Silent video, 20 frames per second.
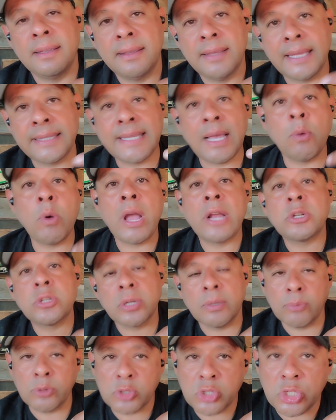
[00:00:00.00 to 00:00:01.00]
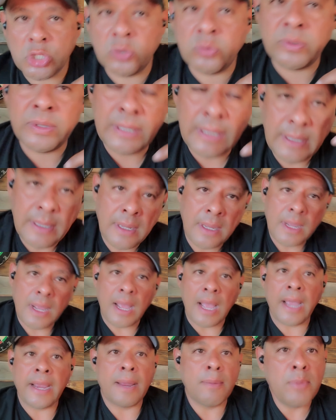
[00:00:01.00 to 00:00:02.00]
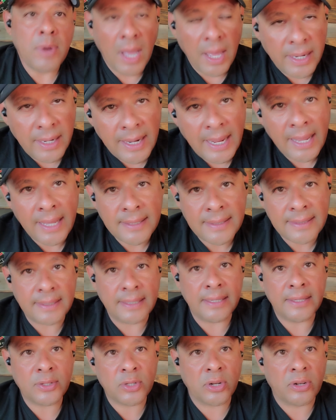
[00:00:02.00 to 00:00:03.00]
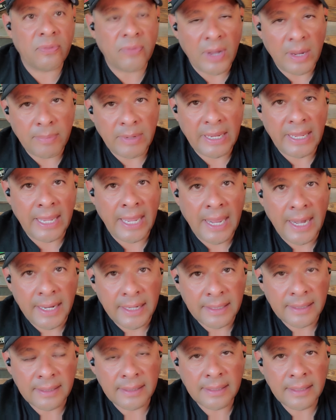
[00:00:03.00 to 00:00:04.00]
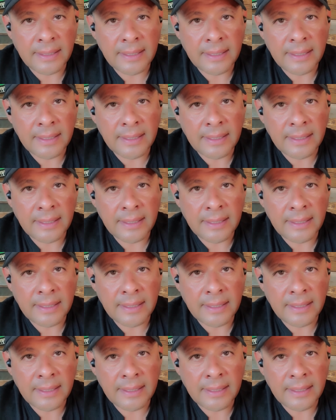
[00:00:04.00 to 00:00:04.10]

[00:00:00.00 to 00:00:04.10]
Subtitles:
That's how I troubleshoot. I am not an ASC certified mechanic.